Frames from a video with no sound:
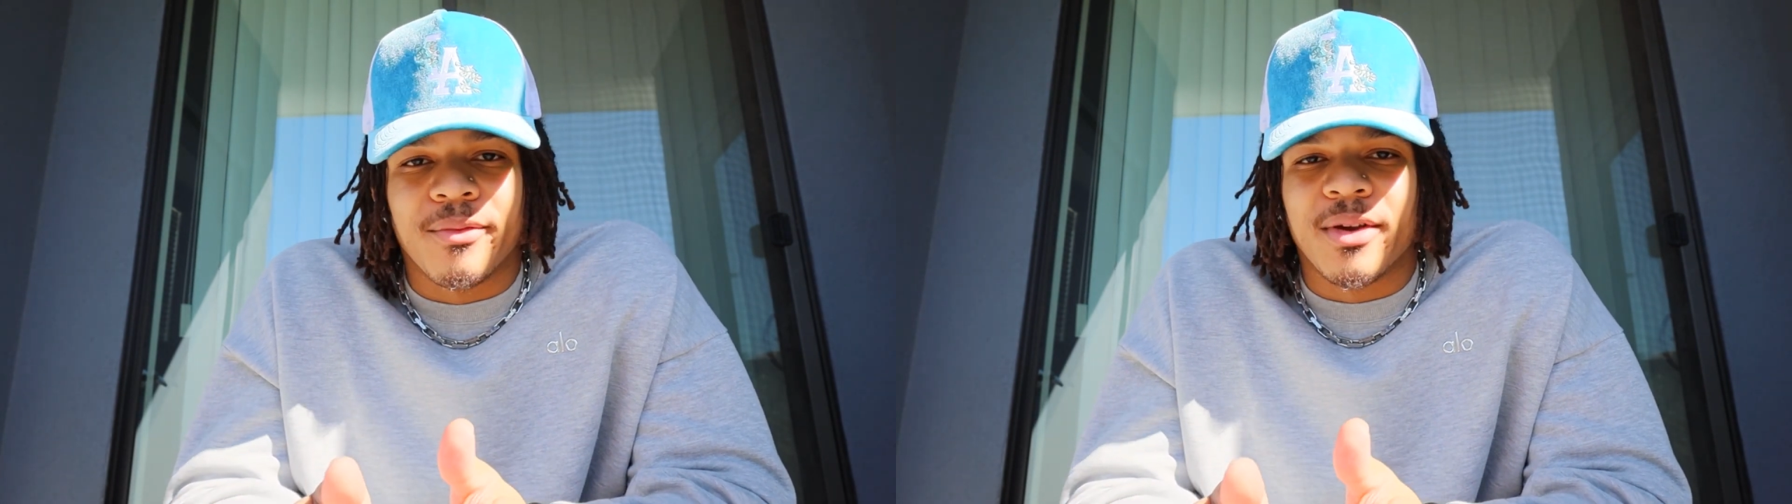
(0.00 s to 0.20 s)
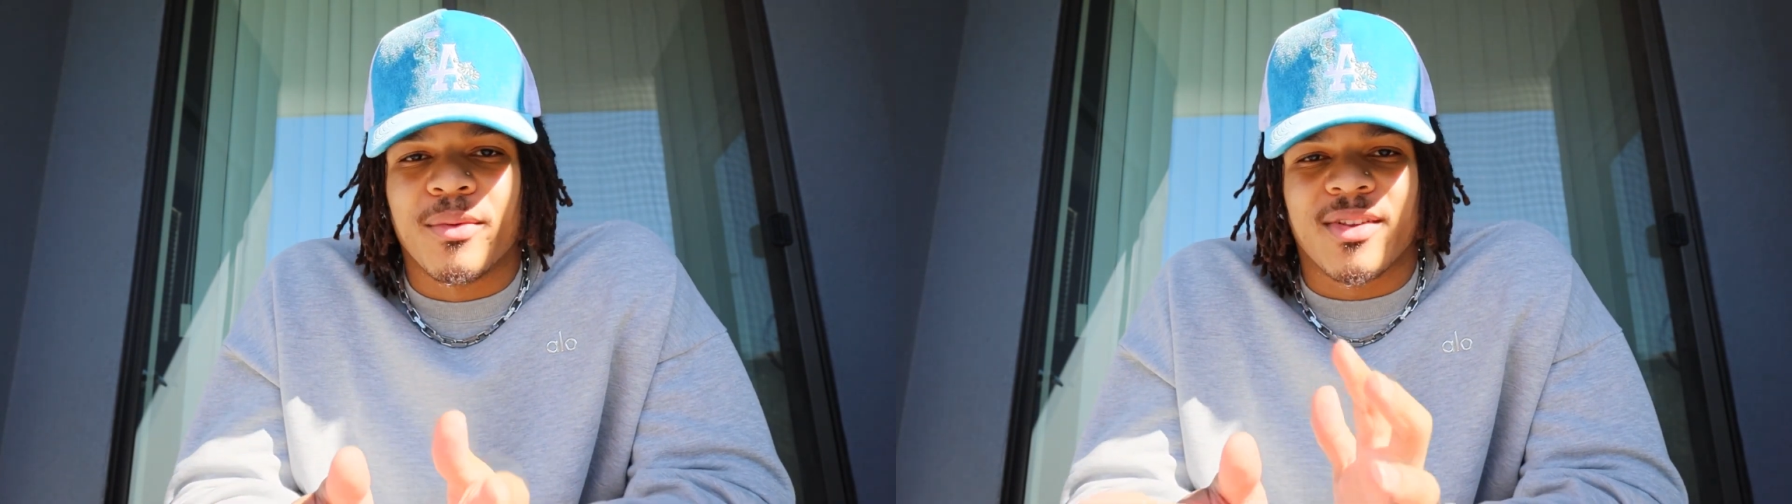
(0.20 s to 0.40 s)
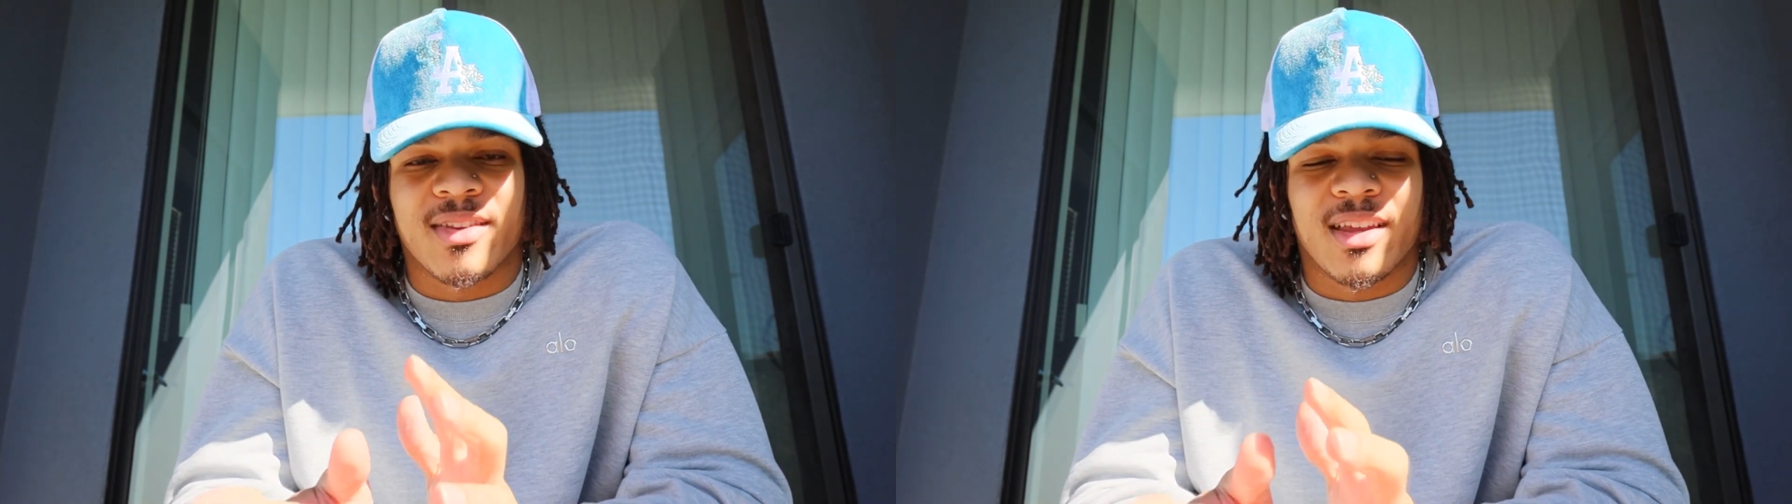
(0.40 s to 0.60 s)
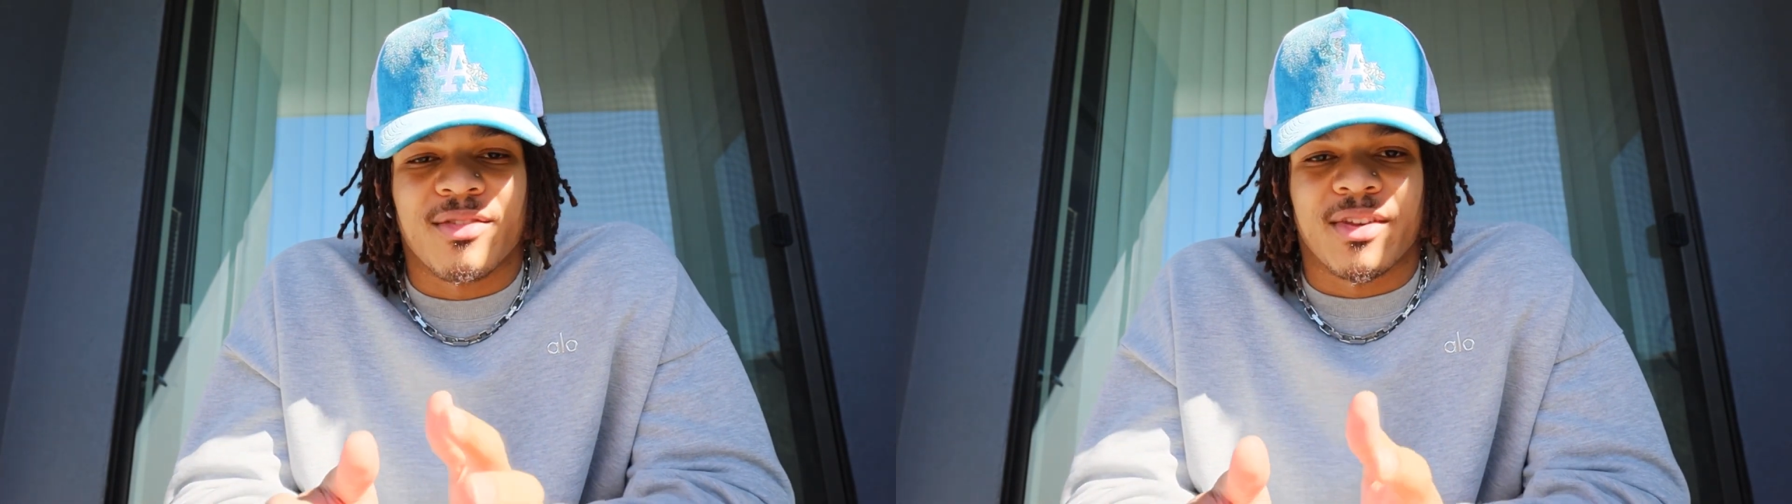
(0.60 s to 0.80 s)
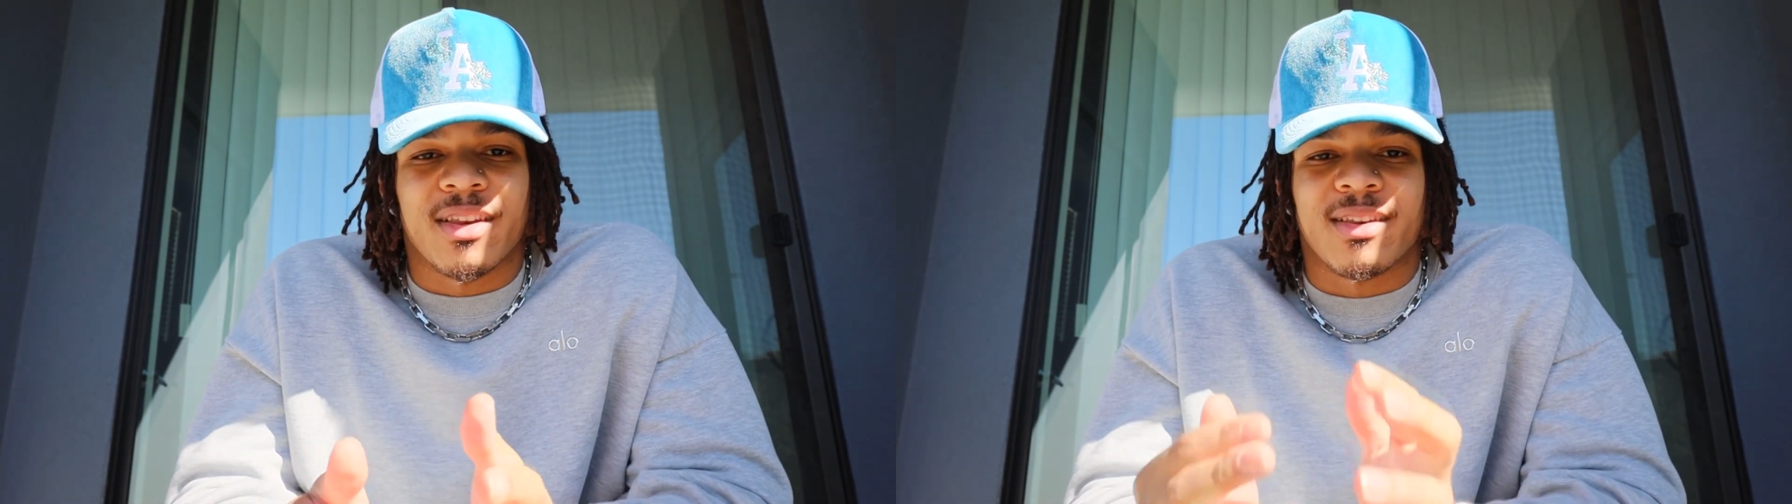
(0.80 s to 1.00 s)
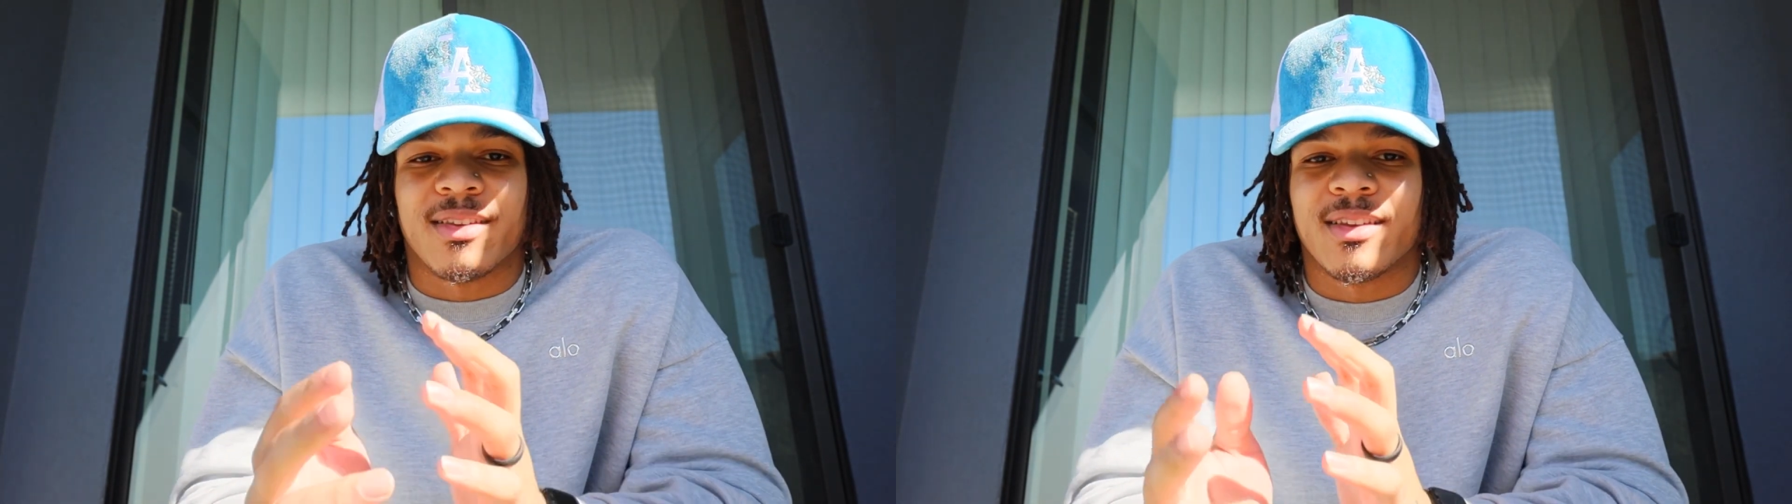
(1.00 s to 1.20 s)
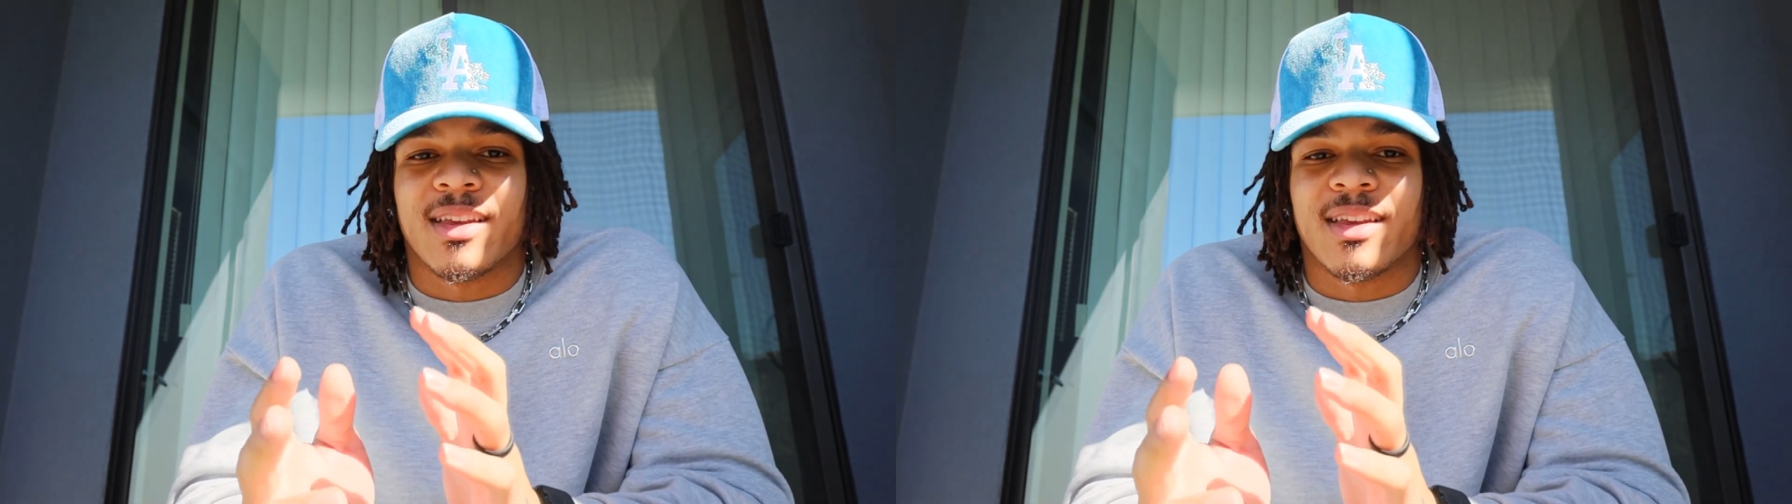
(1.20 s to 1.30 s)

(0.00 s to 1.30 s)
wasn't even